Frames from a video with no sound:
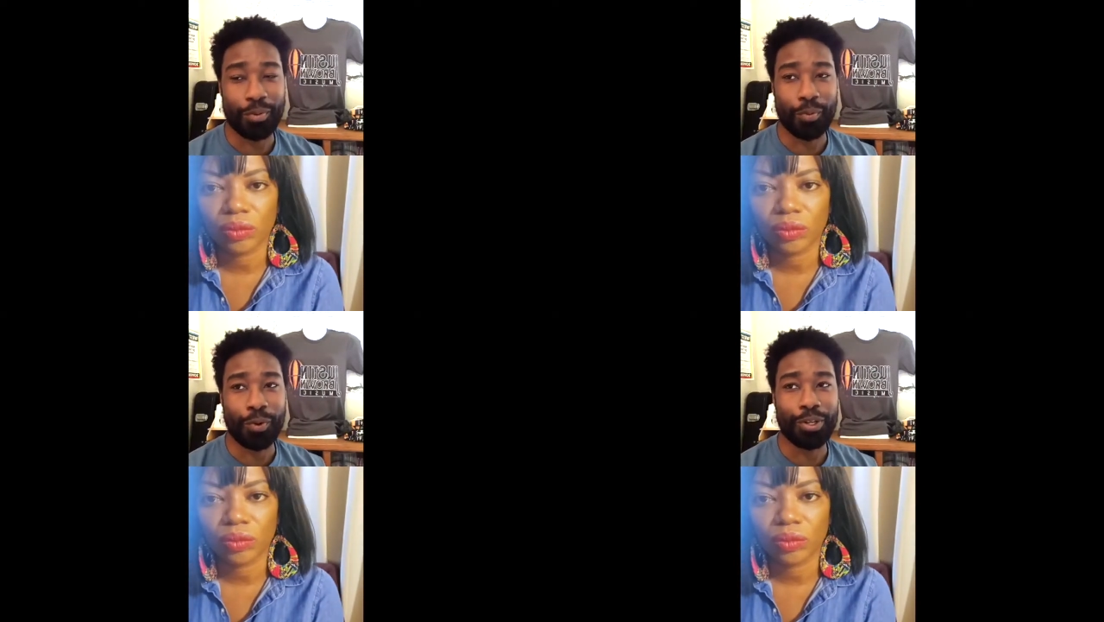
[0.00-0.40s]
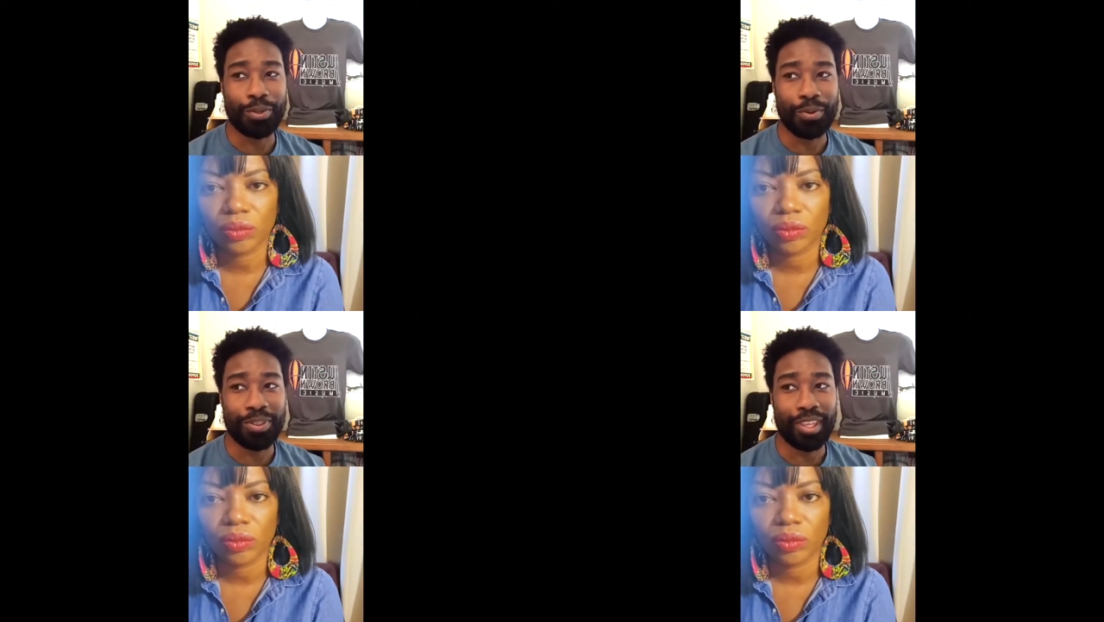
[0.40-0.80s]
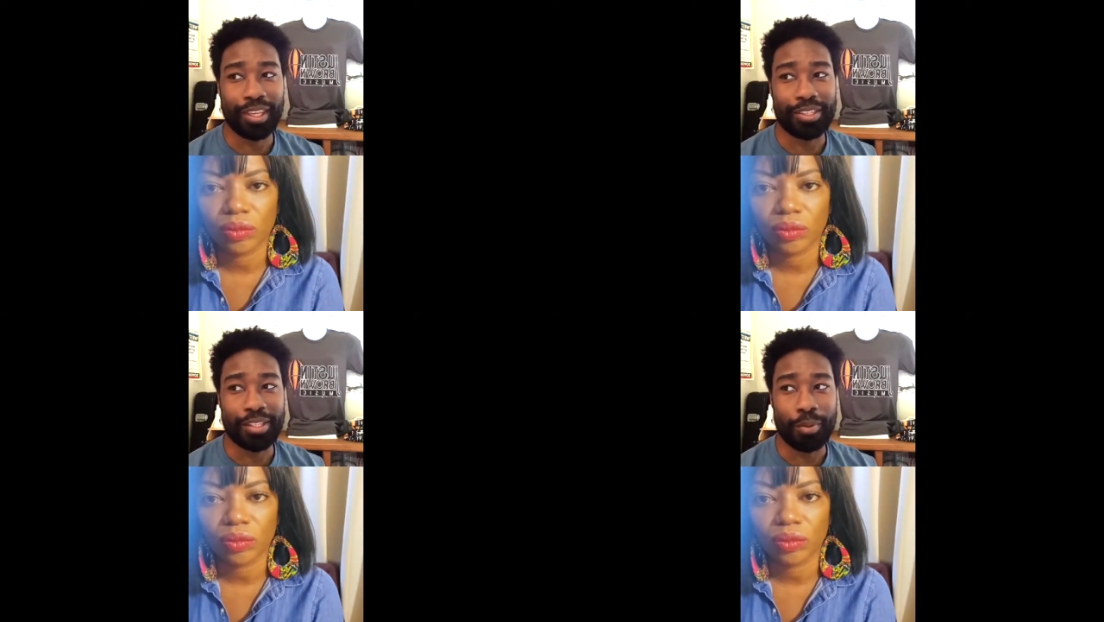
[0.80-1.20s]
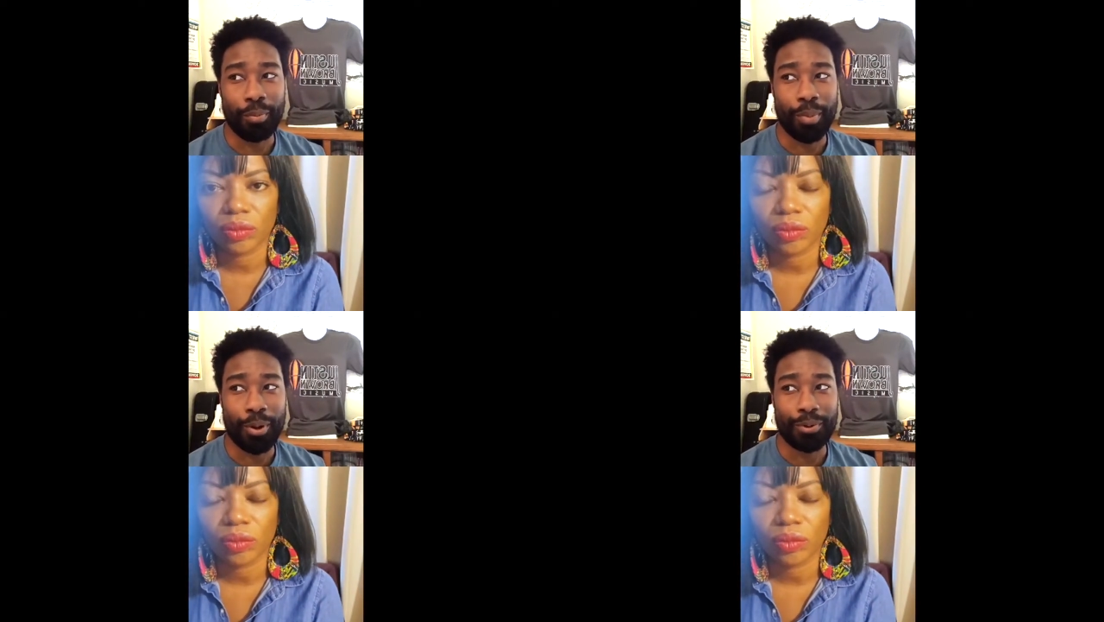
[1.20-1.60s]
Speaker 1: what do you think is the
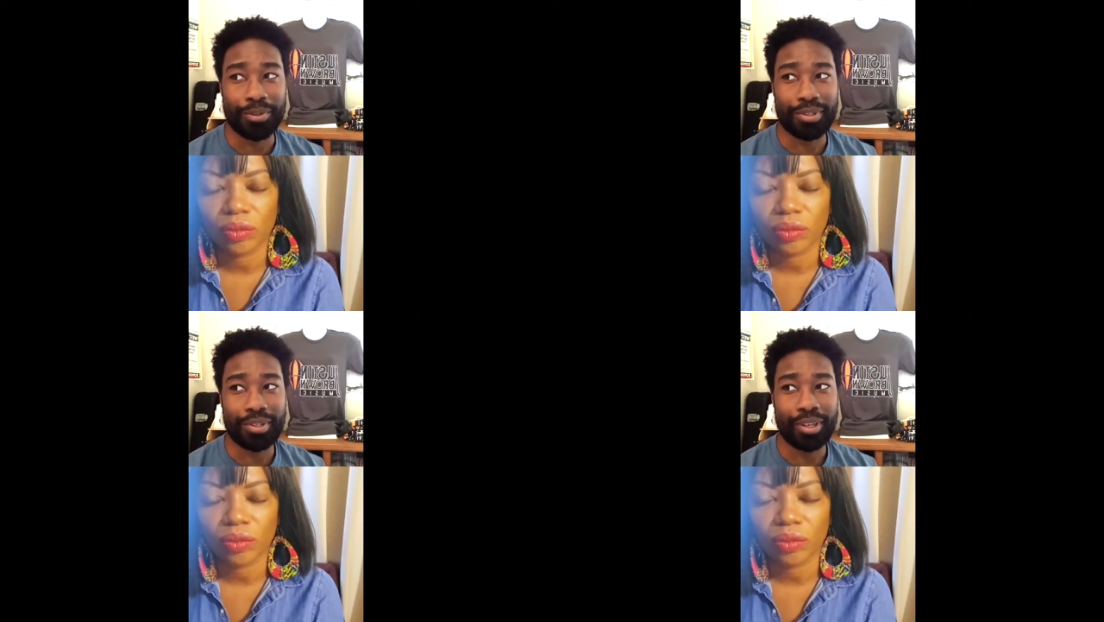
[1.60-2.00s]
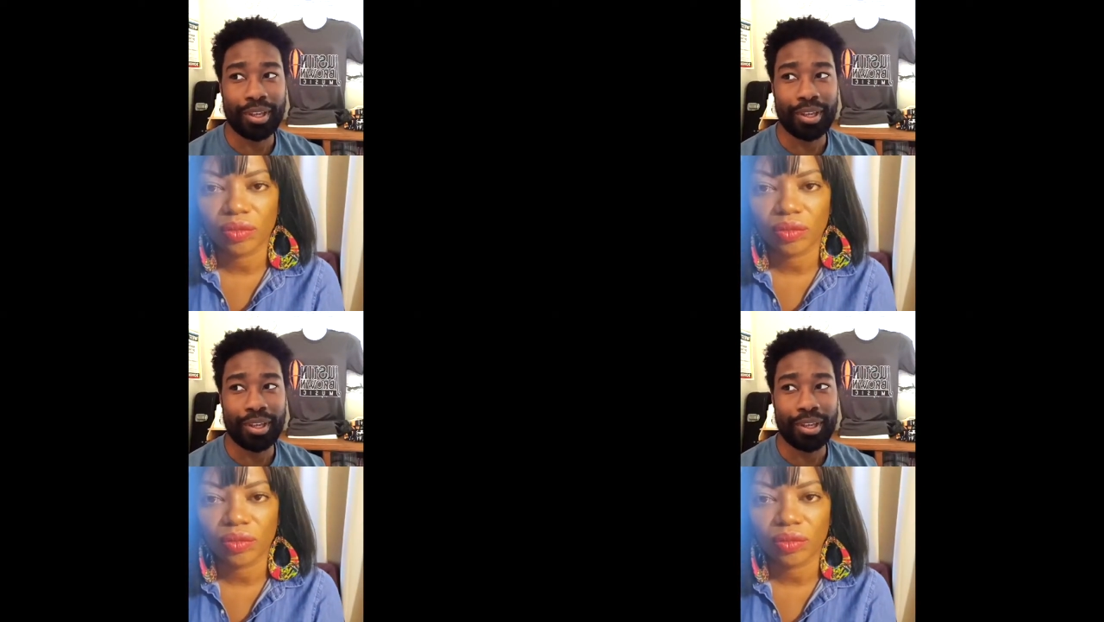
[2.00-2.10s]
most?